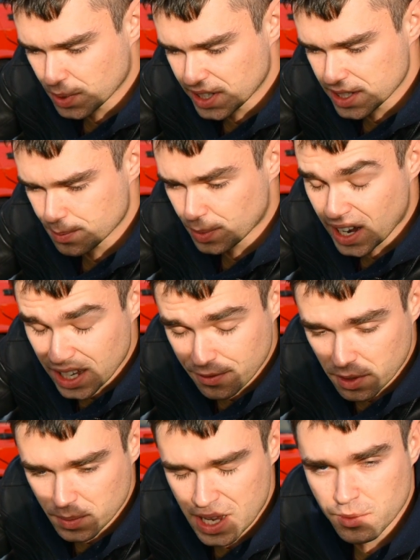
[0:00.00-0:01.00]
please buy it
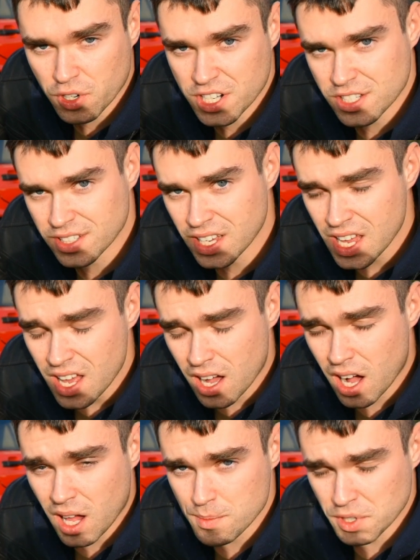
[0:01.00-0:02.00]
from them or actually
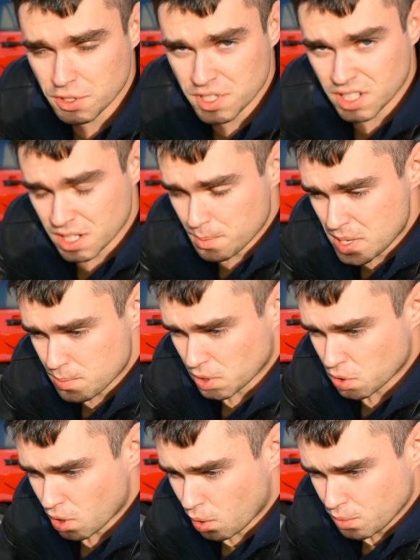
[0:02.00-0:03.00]
help those other
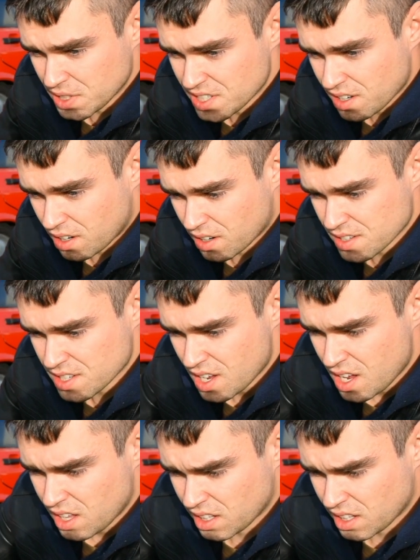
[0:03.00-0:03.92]
people who own these cars.